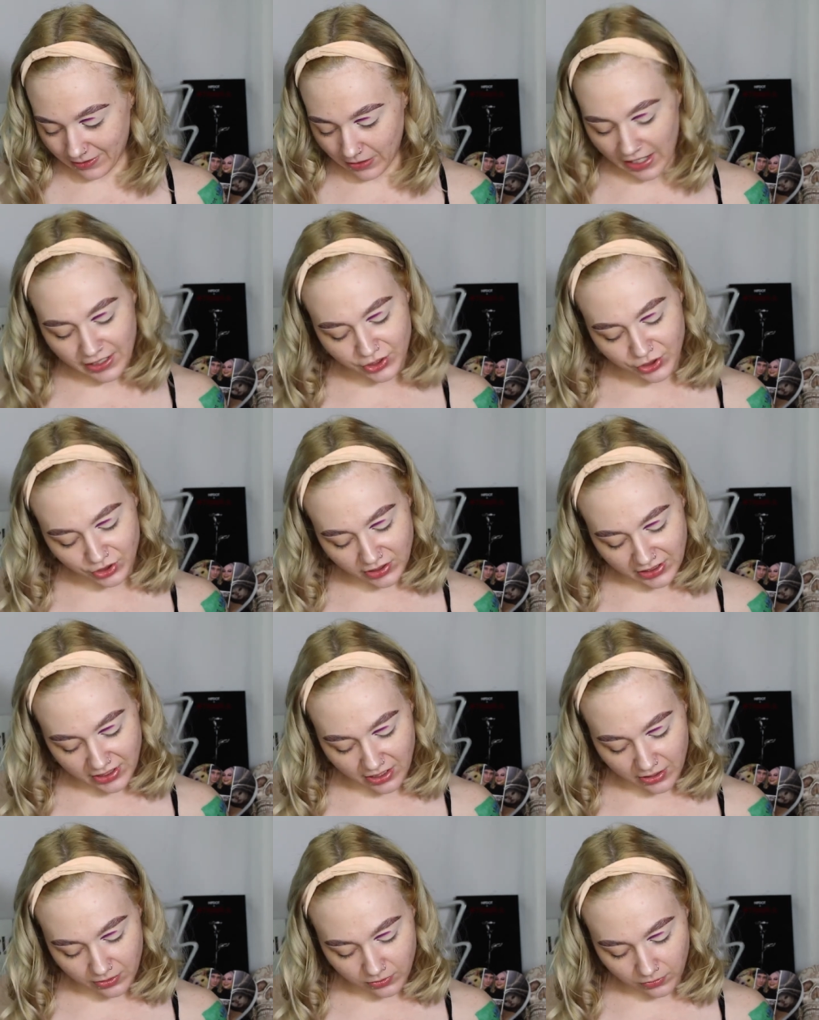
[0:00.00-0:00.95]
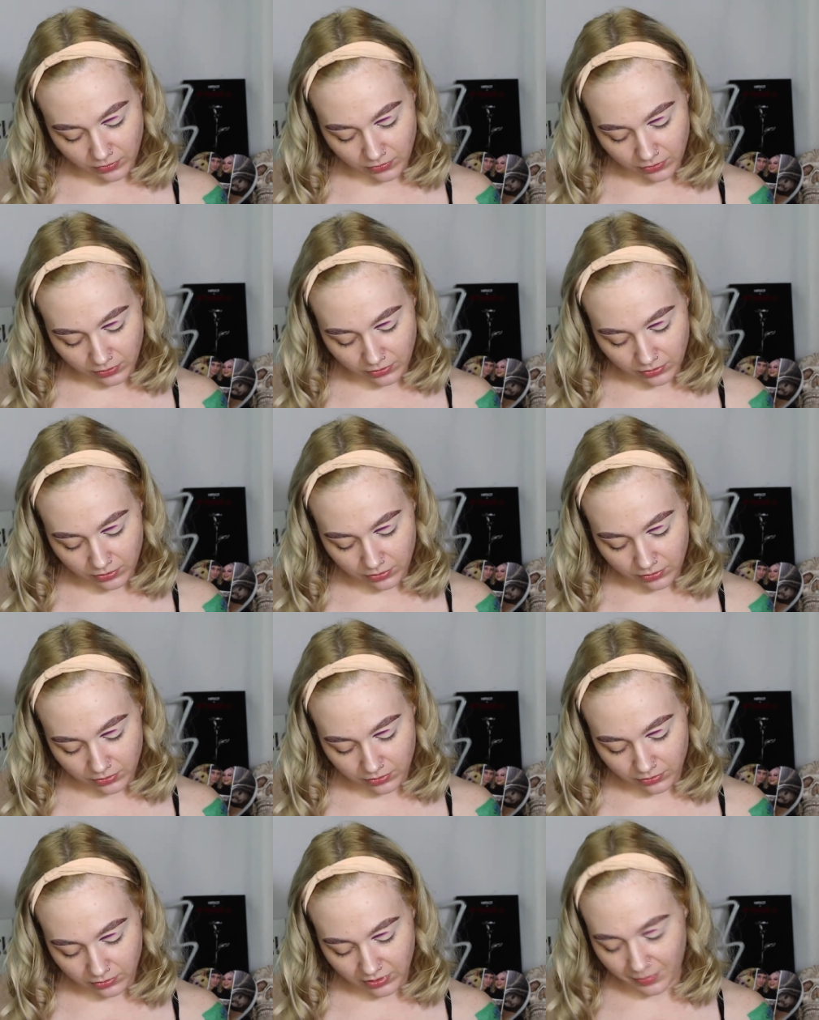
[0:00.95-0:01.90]
Actually, no,
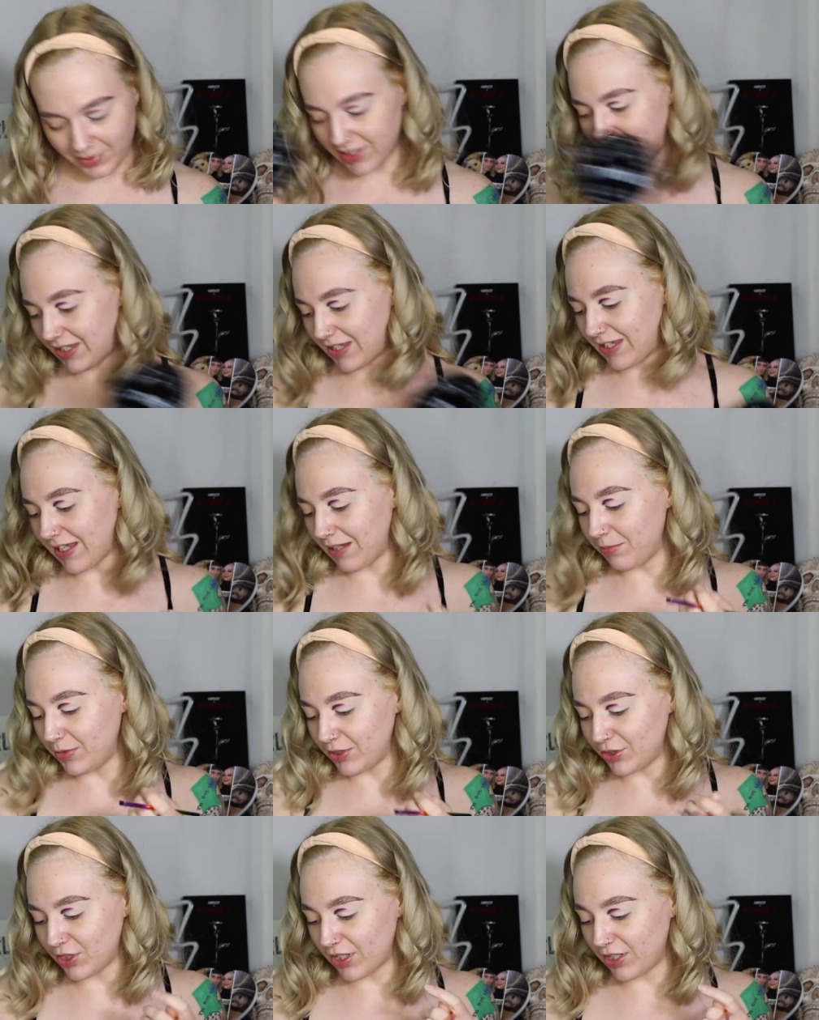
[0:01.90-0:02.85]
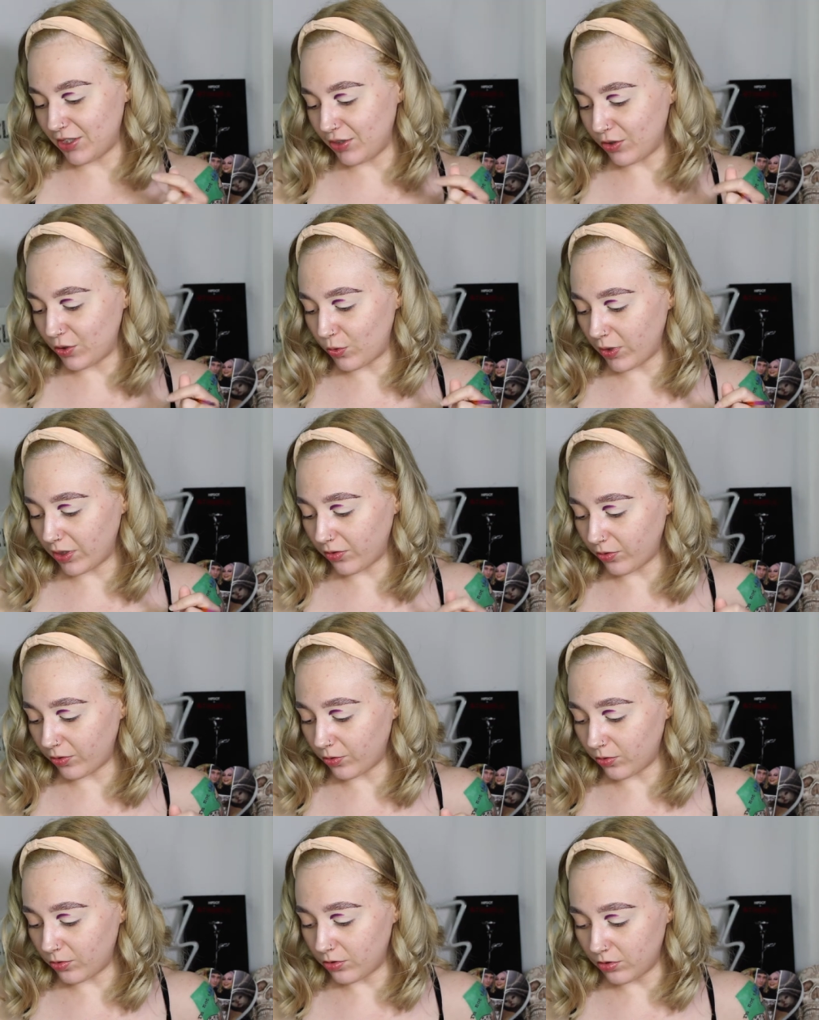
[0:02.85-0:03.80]
let me, I'm gonna try to do a quick
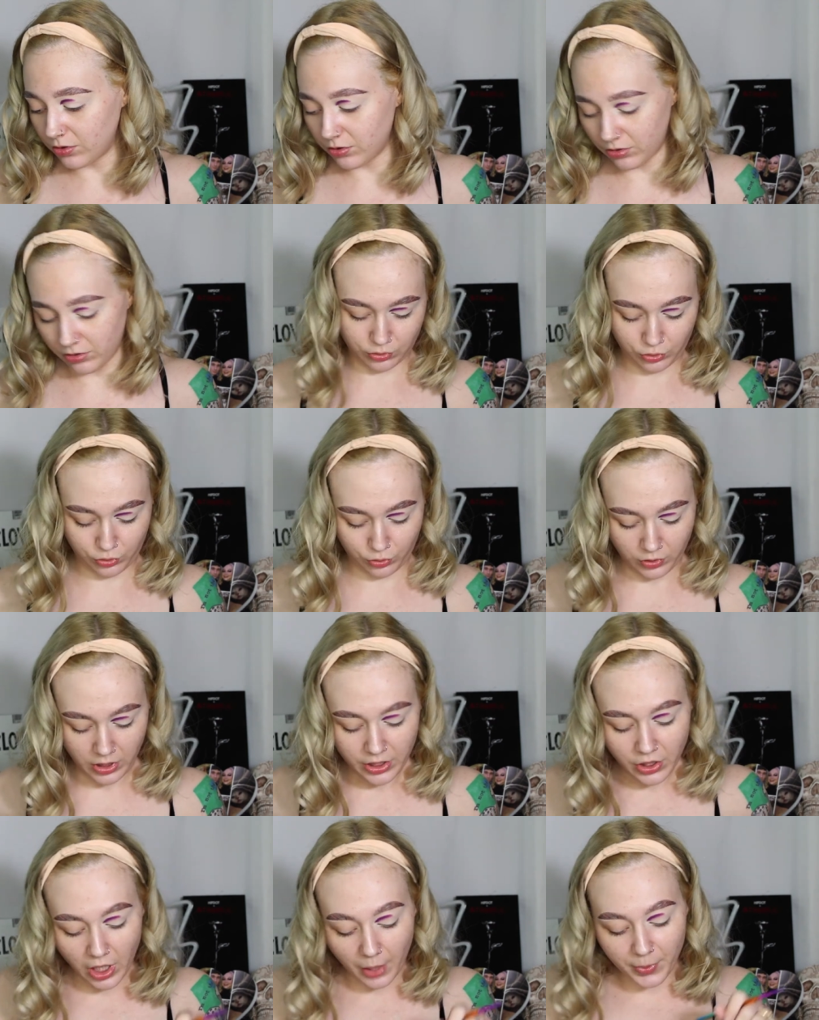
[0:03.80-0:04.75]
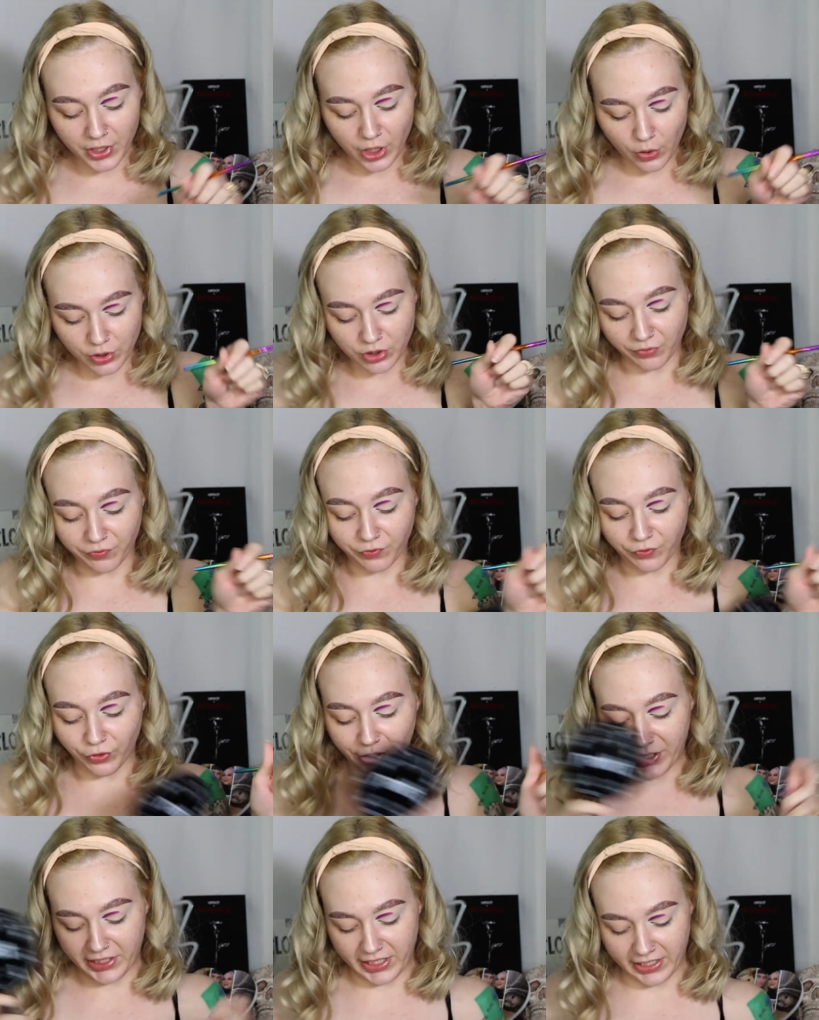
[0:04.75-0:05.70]
little, ooh. No, I'm gonna go into
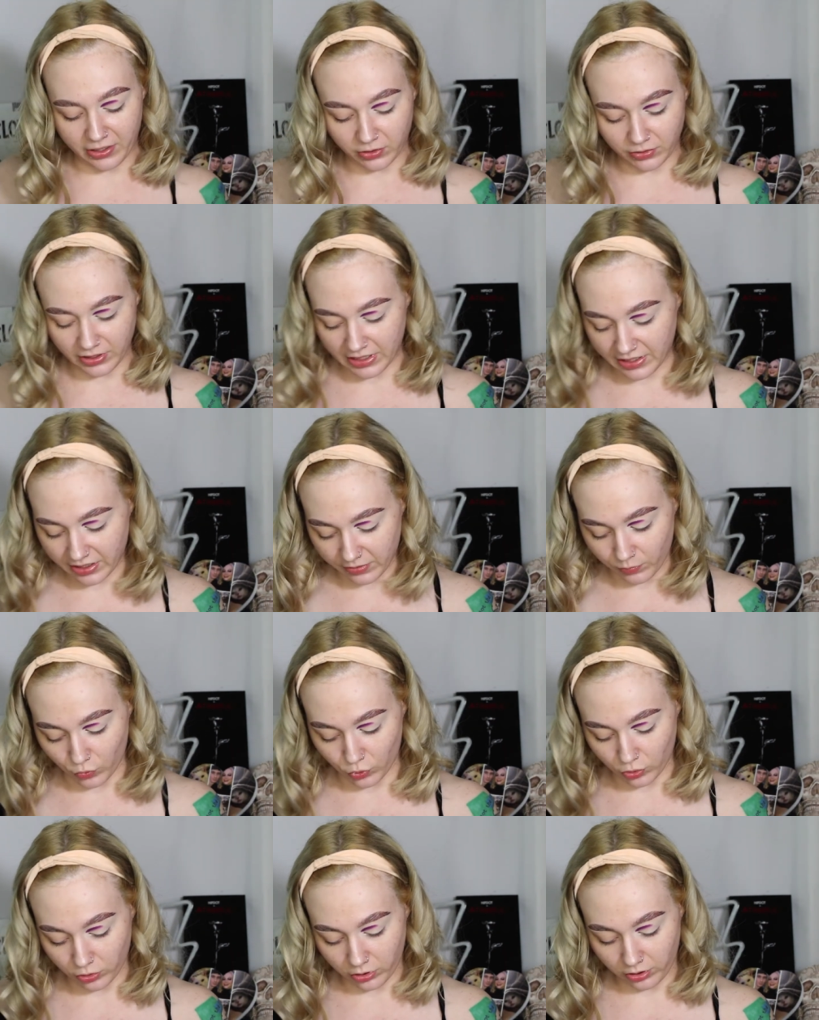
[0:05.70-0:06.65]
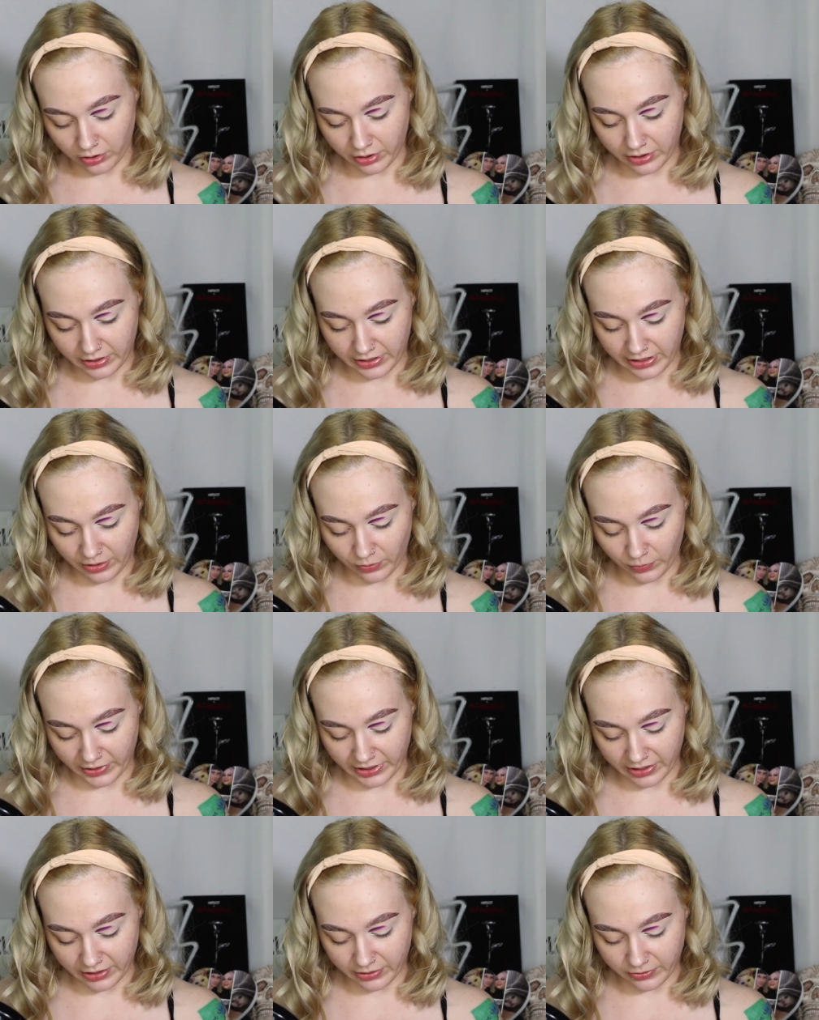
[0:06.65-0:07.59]
Freetown. That's a more, there we
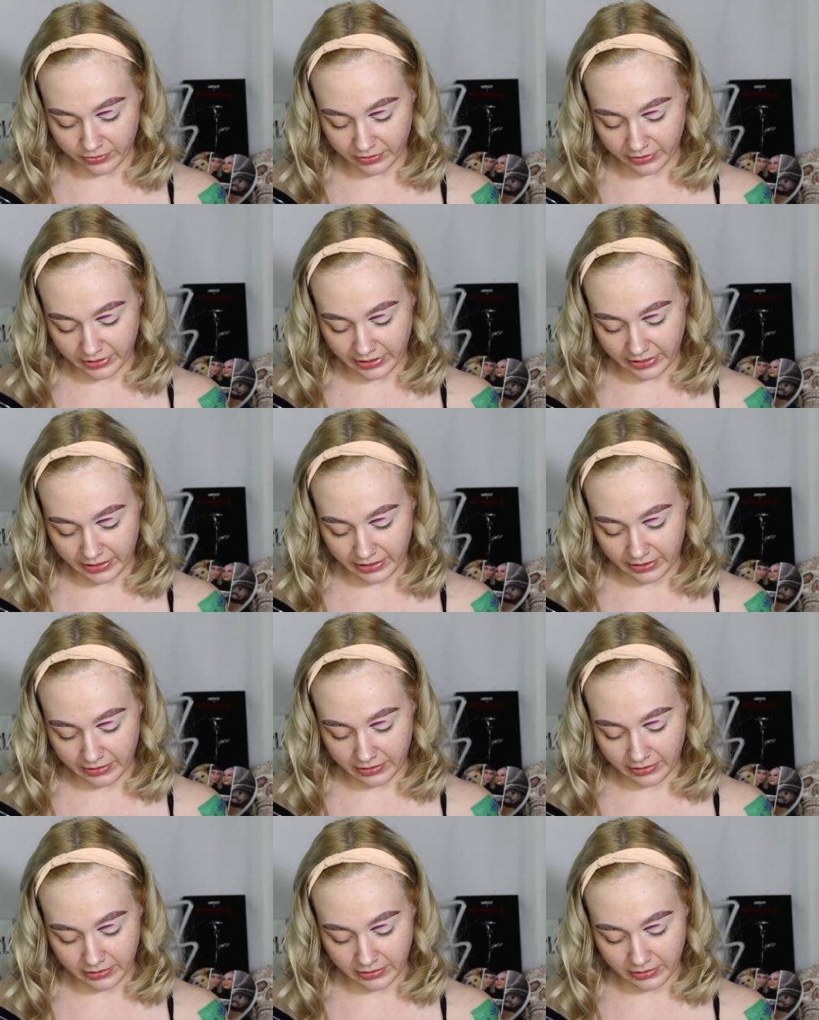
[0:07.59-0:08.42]
go. Yeah,